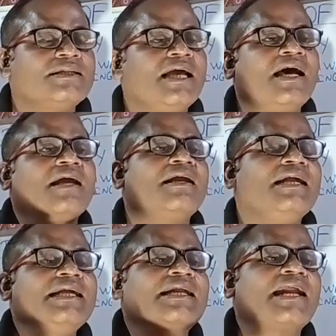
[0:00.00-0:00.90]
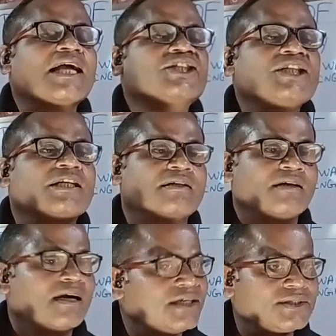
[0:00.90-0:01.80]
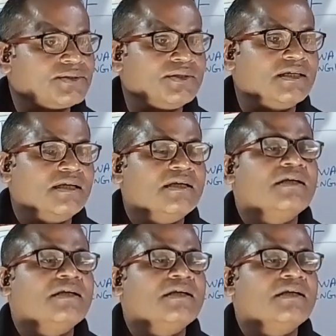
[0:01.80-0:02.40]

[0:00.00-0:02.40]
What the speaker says: their interaction, understood,